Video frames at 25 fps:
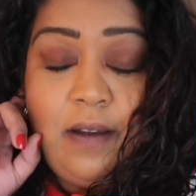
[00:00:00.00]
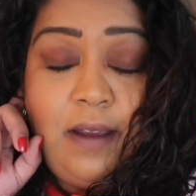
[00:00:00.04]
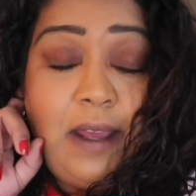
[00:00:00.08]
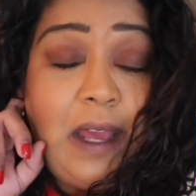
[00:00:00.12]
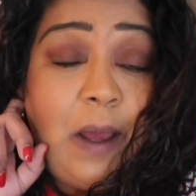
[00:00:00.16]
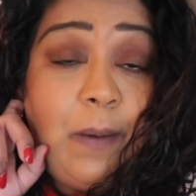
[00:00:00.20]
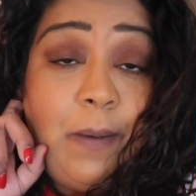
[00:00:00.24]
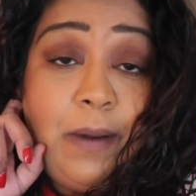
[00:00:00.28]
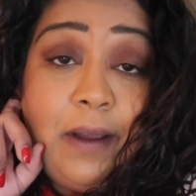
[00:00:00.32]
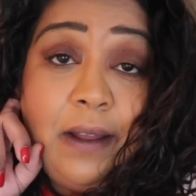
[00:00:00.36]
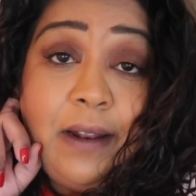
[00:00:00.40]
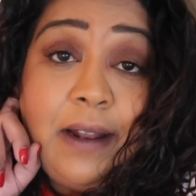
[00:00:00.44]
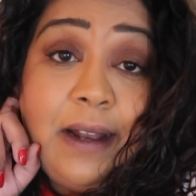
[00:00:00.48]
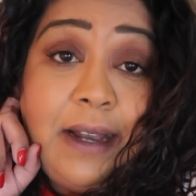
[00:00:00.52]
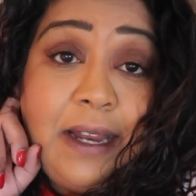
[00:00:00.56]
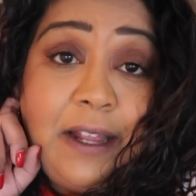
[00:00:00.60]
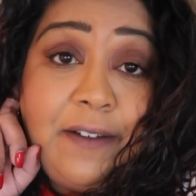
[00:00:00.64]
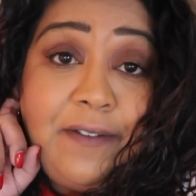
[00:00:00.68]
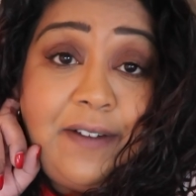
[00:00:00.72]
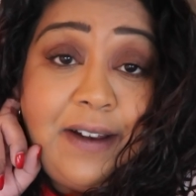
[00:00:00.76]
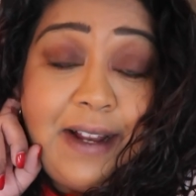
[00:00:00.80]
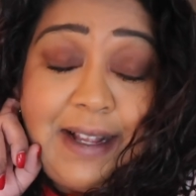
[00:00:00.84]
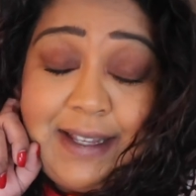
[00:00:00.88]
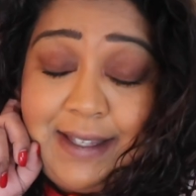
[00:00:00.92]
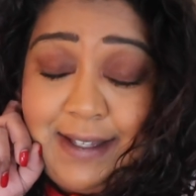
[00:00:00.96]
yeah, we're gonna
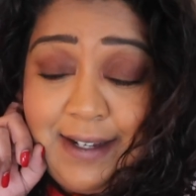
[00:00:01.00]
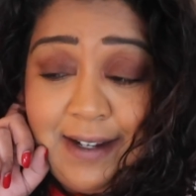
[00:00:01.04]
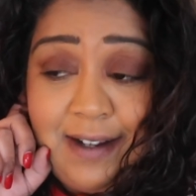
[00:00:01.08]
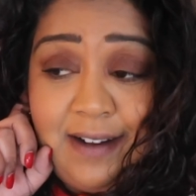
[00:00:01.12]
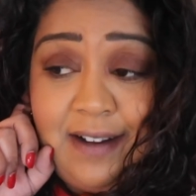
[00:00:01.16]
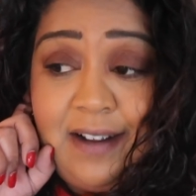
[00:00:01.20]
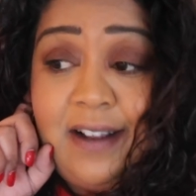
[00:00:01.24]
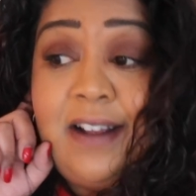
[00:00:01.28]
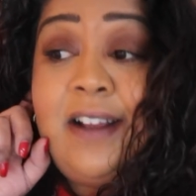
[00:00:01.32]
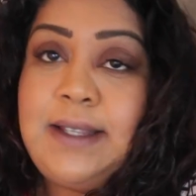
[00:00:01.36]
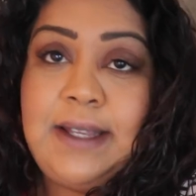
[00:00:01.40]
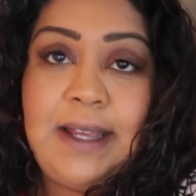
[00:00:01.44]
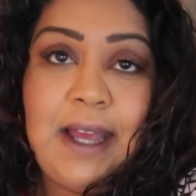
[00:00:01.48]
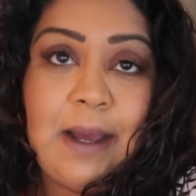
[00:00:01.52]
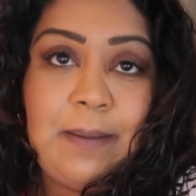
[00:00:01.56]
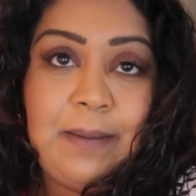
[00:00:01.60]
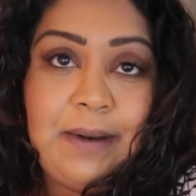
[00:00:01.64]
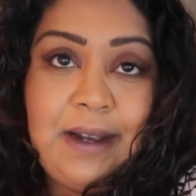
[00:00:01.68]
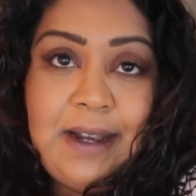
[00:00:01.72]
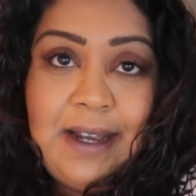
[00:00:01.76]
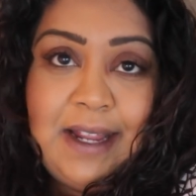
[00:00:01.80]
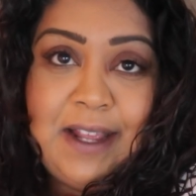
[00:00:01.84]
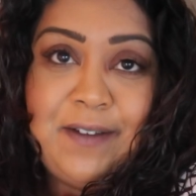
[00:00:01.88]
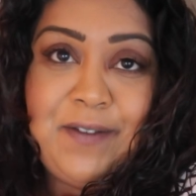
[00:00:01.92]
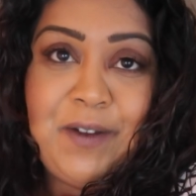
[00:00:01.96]
leave for Leicester. So yeah, I'm
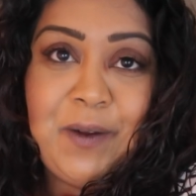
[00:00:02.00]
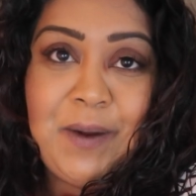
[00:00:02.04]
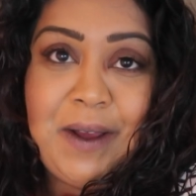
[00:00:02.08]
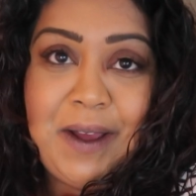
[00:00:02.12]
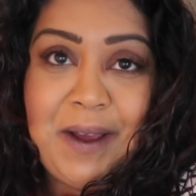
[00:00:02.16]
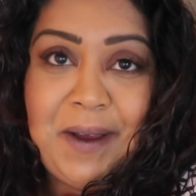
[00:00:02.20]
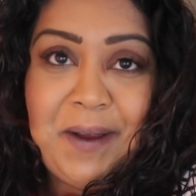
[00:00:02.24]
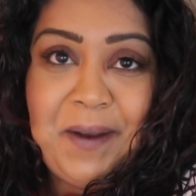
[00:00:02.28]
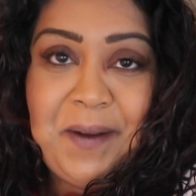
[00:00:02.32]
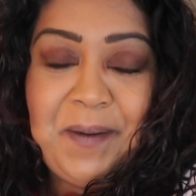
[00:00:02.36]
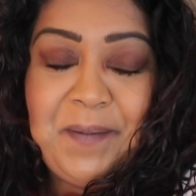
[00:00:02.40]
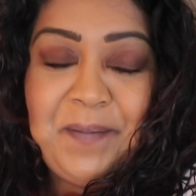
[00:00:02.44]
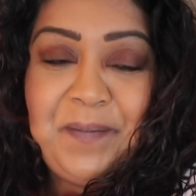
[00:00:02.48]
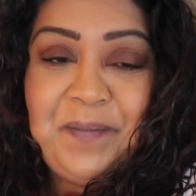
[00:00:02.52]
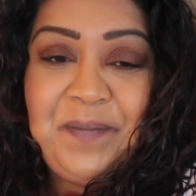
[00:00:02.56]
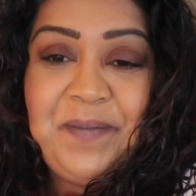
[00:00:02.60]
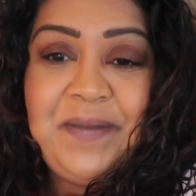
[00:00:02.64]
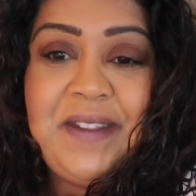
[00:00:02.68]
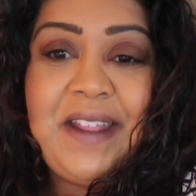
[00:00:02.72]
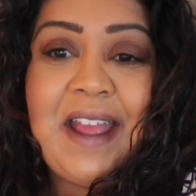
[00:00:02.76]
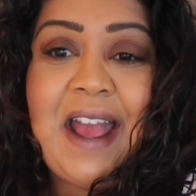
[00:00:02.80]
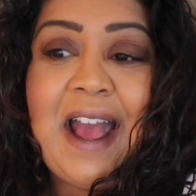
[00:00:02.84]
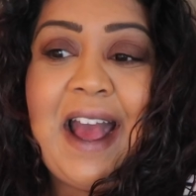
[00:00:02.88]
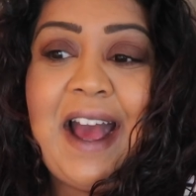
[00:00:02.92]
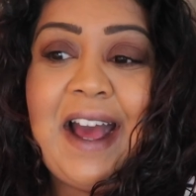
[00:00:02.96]
gonna leave you at home
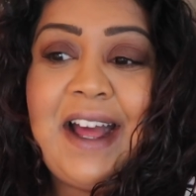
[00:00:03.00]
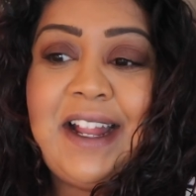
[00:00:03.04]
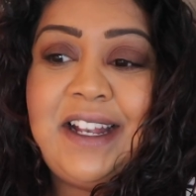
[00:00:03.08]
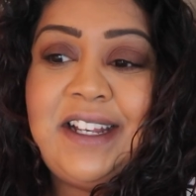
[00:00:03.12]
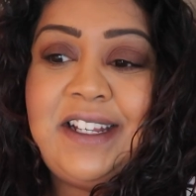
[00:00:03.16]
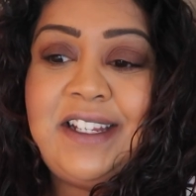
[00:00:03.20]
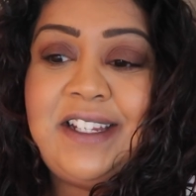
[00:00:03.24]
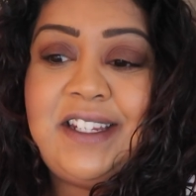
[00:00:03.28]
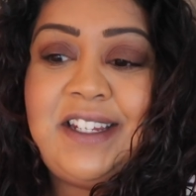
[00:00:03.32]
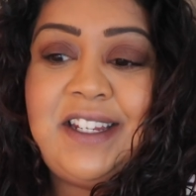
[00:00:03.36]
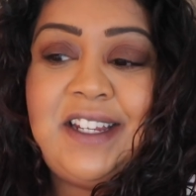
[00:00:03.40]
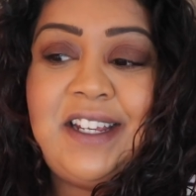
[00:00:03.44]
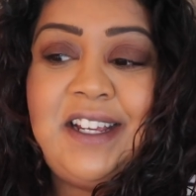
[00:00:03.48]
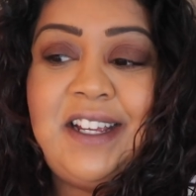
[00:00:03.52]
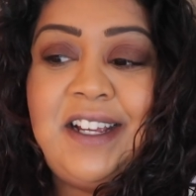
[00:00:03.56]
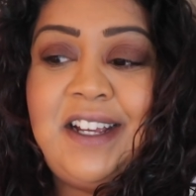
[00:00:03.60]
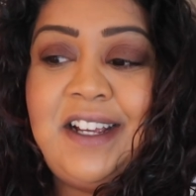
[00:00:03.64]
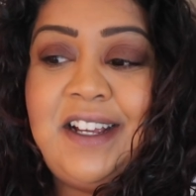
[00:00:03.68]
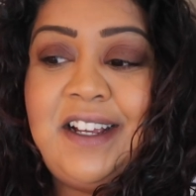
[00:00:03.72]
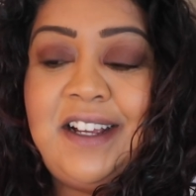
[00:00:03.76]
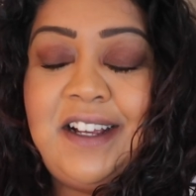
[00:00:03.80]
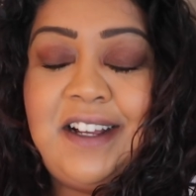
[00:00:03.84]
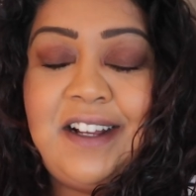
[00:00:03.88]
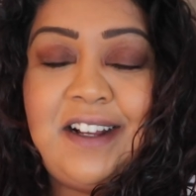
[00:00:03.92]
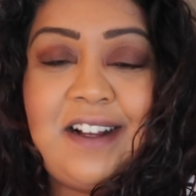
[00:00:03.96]
and
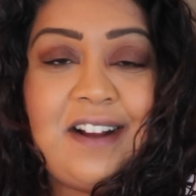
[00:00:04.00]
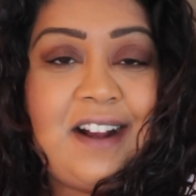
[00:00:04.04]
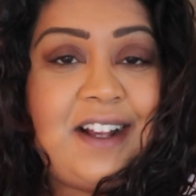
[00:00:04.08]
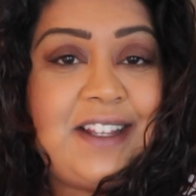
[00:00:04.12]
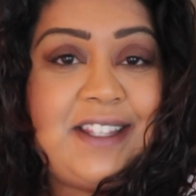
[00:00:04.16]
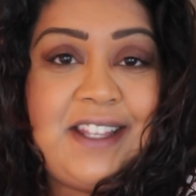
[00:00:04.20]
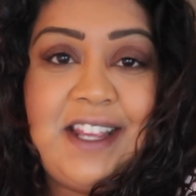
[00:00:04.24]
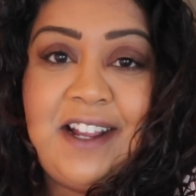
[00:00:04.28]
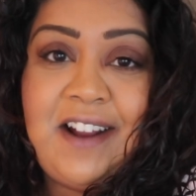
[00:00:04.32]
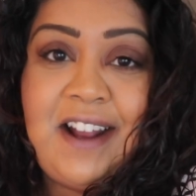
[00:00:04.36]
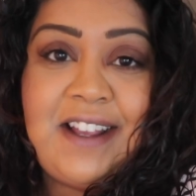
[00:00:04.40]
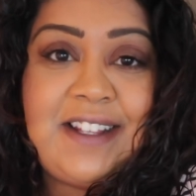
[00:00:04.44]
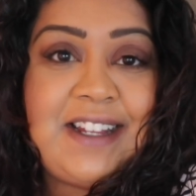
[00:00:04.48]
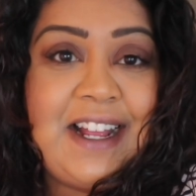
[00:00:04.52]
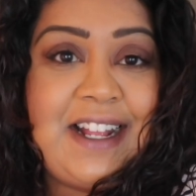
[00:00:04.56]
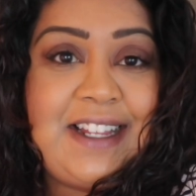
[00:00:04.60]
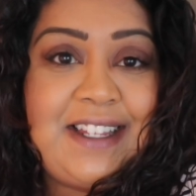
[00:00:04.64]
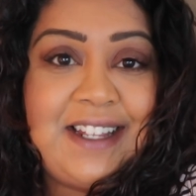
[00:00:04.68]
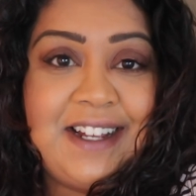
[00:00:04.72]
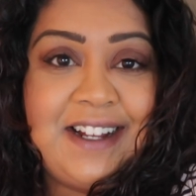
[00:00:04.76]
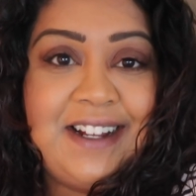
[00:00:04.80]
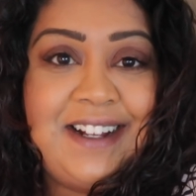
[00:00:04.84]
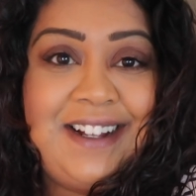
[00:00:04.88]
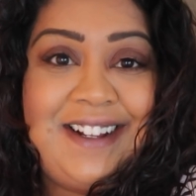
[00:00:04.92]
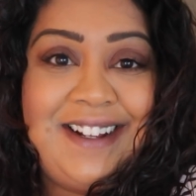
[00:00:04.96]
I'll see you guys
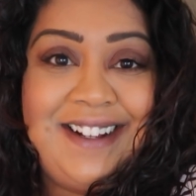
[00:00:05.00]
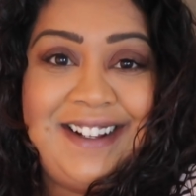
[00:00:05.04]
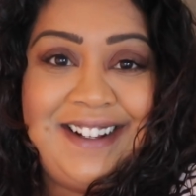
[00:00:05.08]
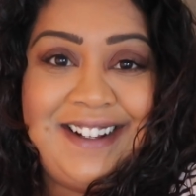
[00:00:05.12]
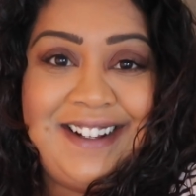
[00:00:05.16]
later.